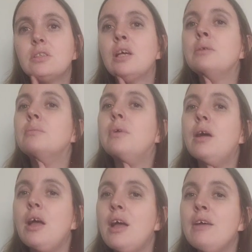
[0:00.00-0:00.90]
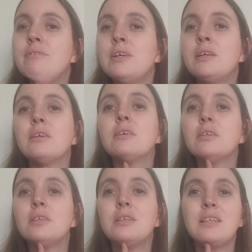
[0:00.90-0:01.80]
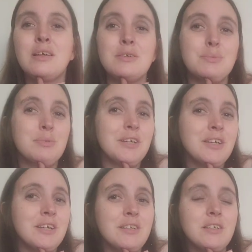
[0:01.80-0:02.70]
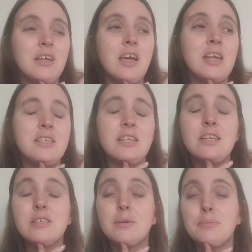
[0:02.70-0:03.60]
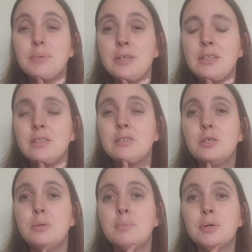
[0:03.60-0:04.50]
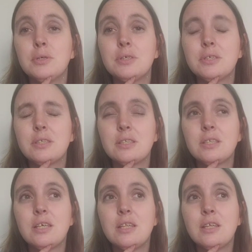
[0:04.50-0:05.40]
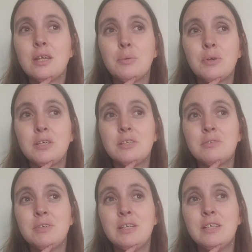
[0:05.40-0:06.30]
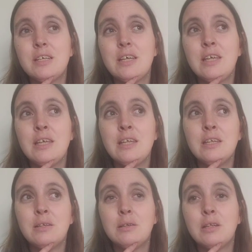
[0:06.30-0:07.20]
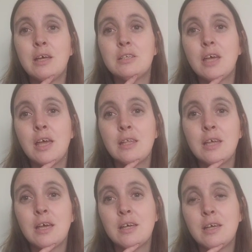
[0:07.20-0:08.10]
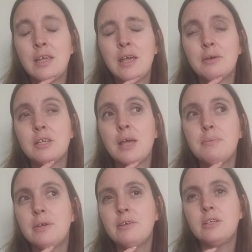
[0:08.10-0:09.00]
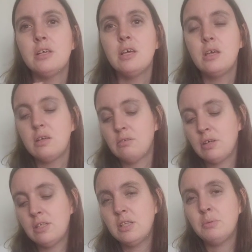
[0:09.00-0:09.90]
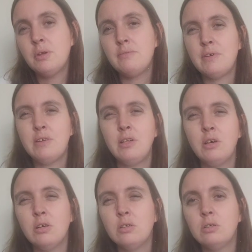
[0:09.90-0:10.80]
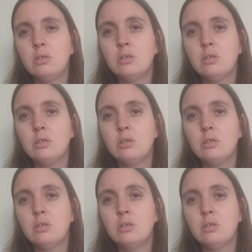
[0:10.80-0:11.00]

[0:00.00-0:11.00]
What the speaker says: so I think that was pretty good. I did complete the 2 books that I wanted to read in that 8-hour time period. Granted, they weren't very long,